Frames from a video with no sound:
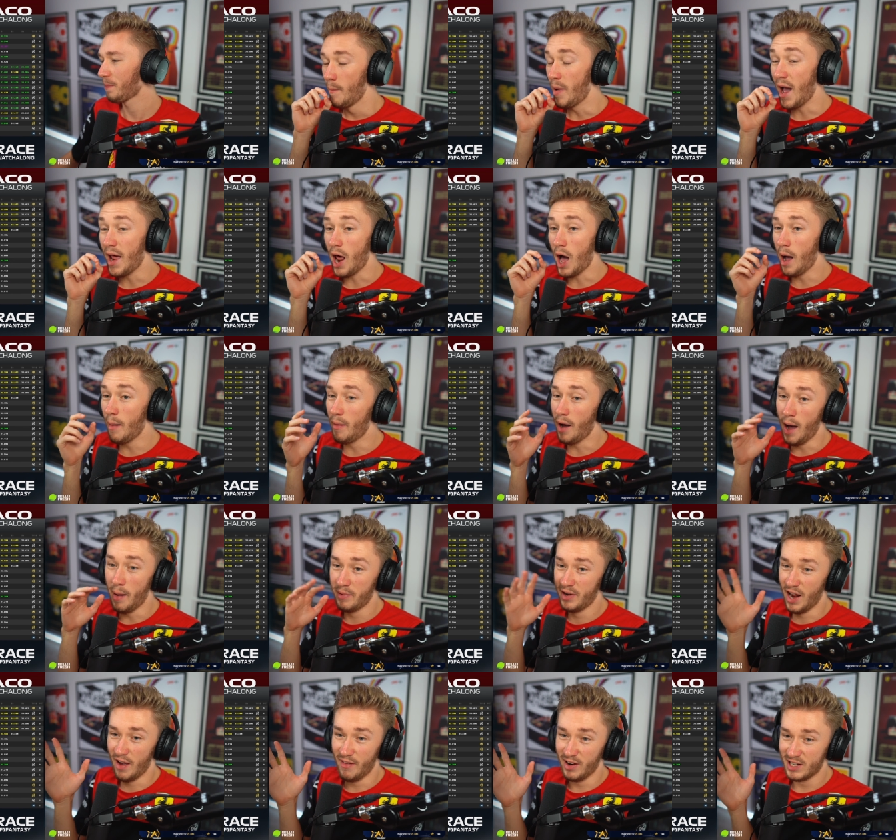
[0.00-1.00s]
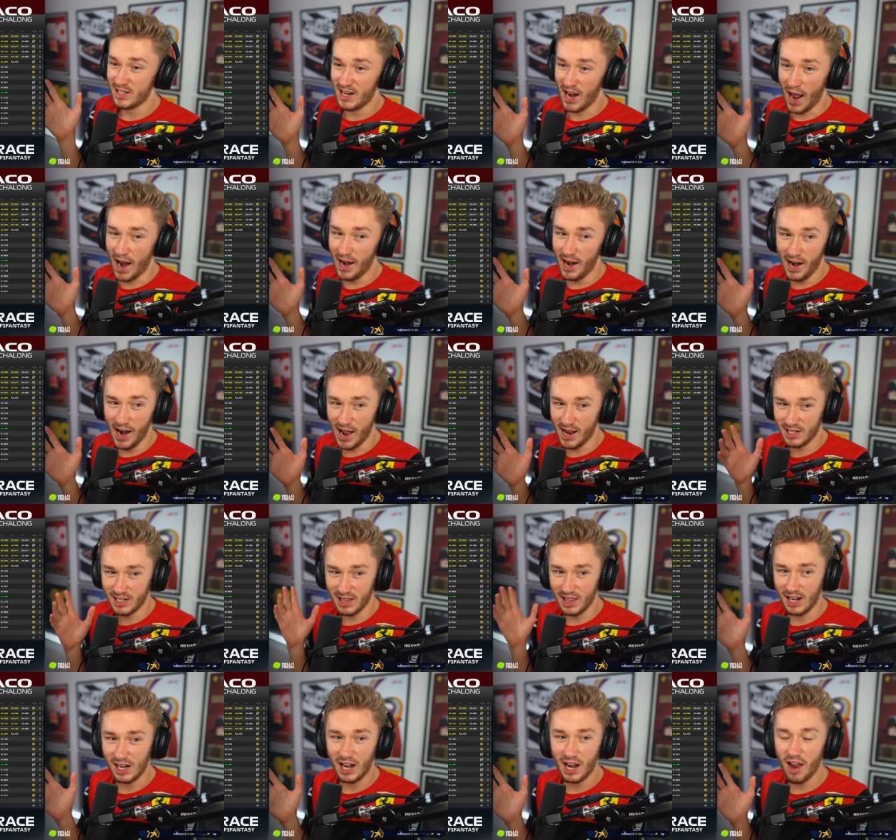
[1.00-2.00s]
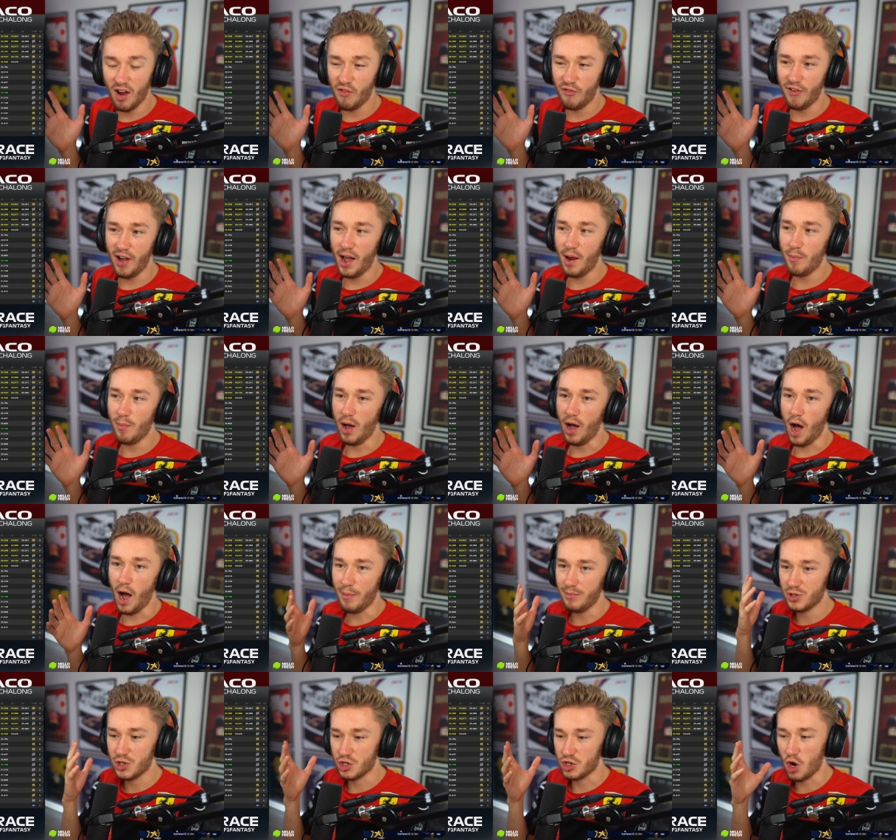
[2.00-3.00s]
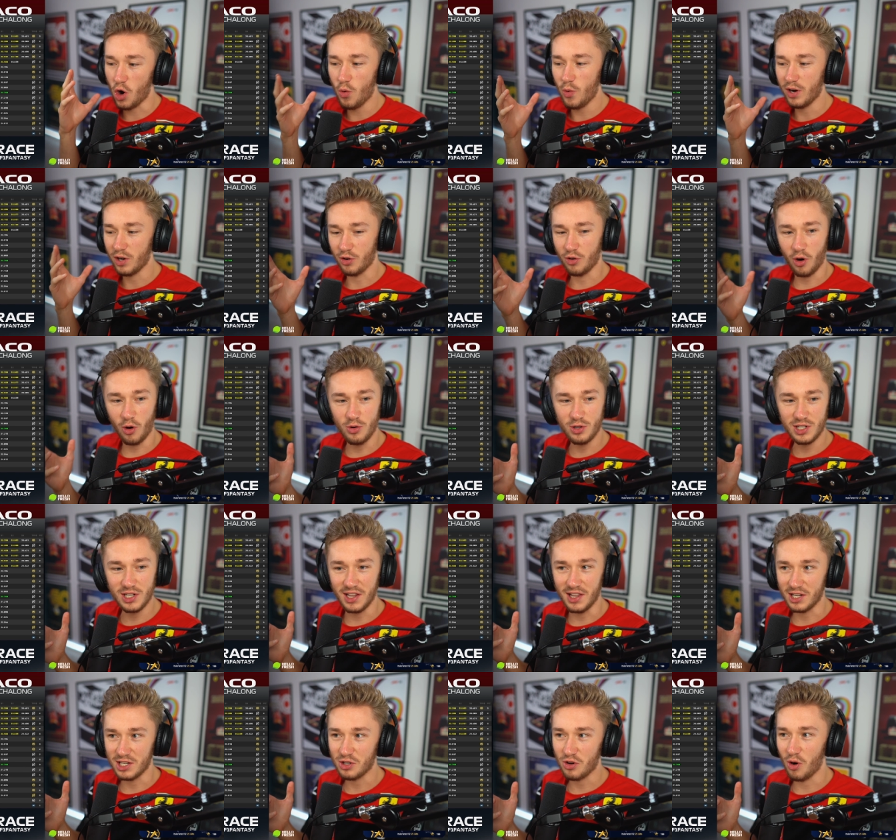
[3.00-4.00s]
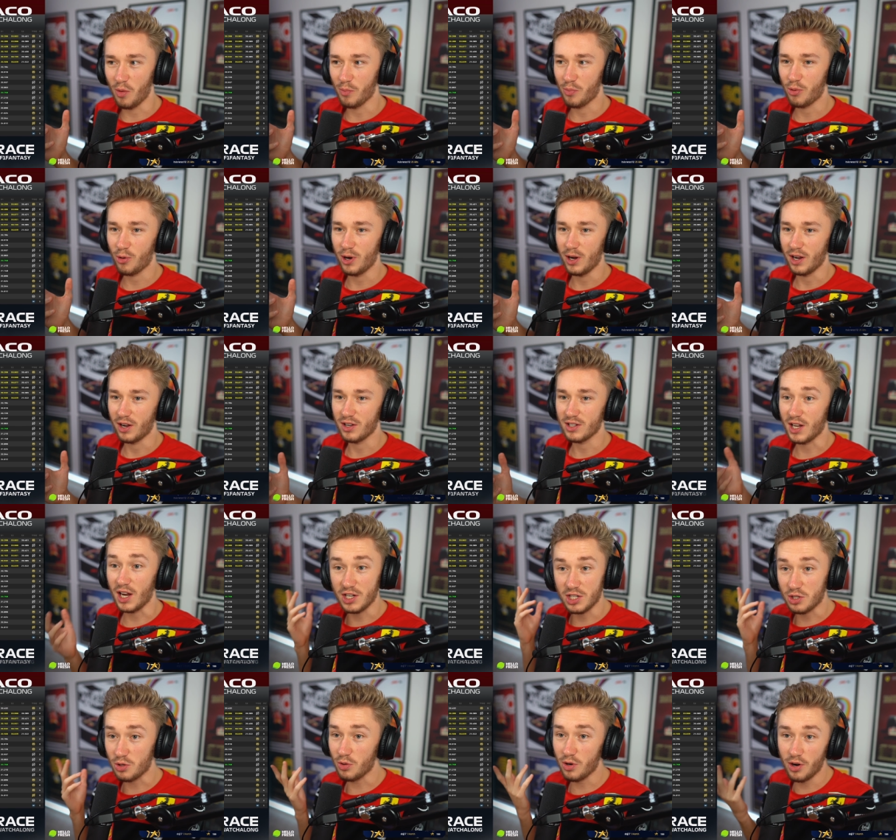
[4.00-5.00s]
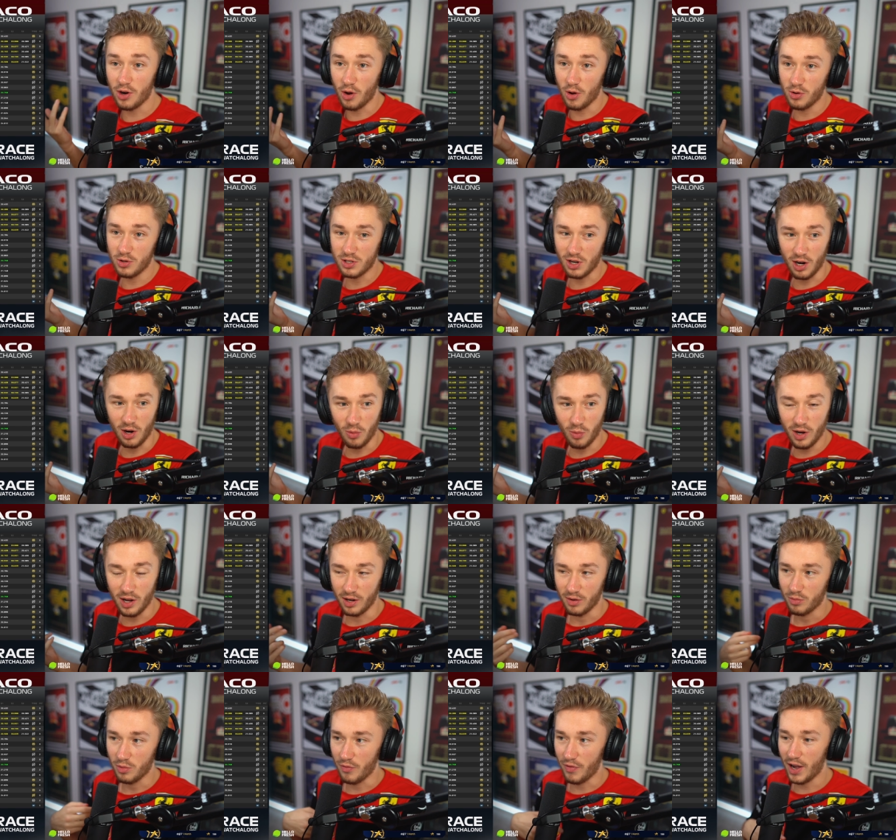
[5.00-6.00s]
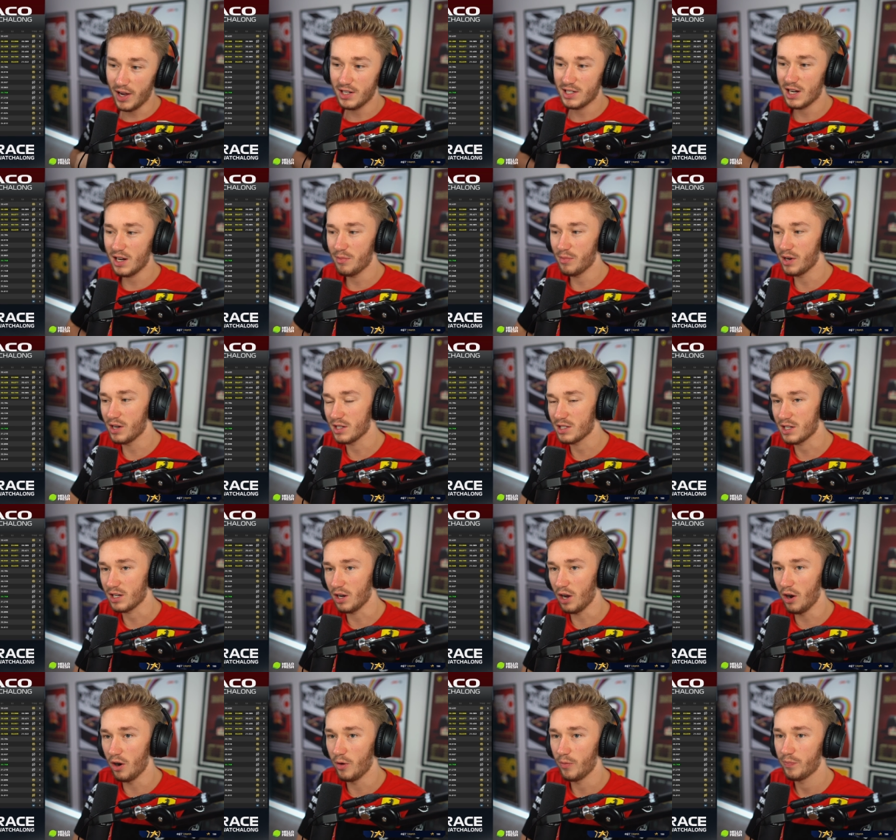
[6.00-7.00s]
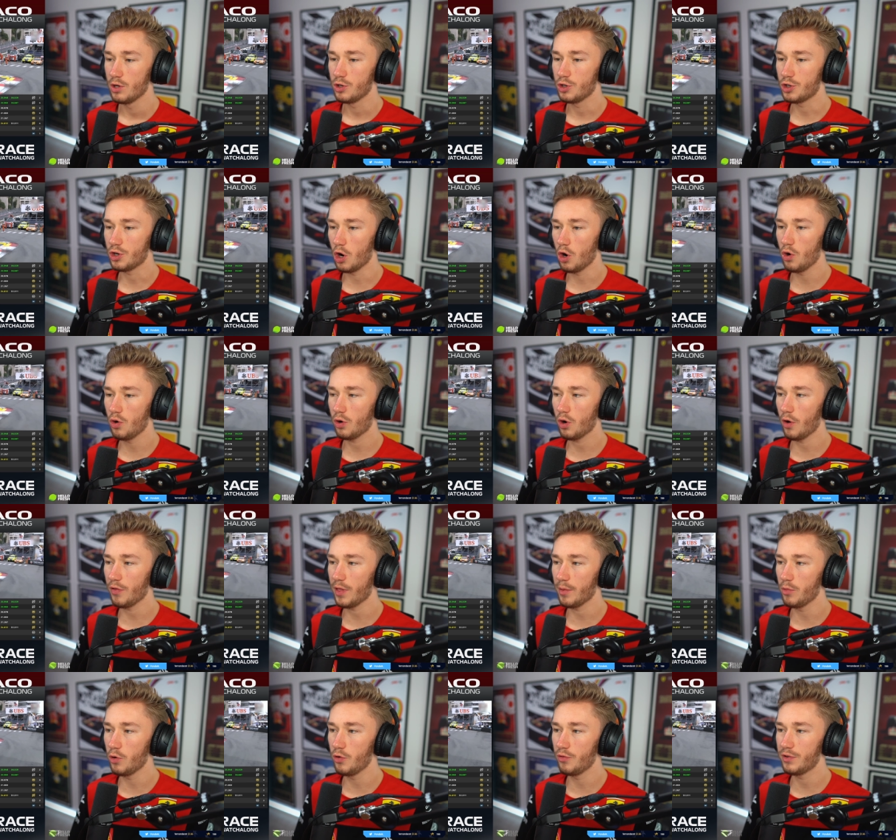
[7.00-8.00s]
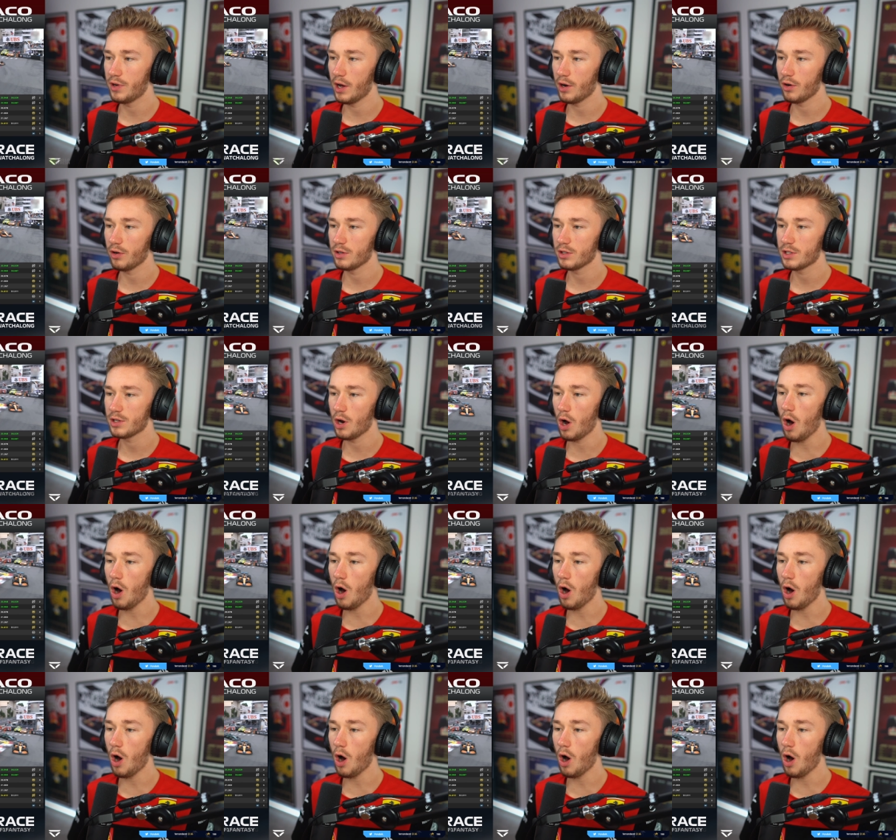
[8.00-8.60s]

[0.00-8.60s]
Man, I'm, I'm devastated as a Leclerc fan, but I'm so engrossed in this Grand Prix because I still don't know who's going to win with 18 minutes to go. Zhou got the move done on... So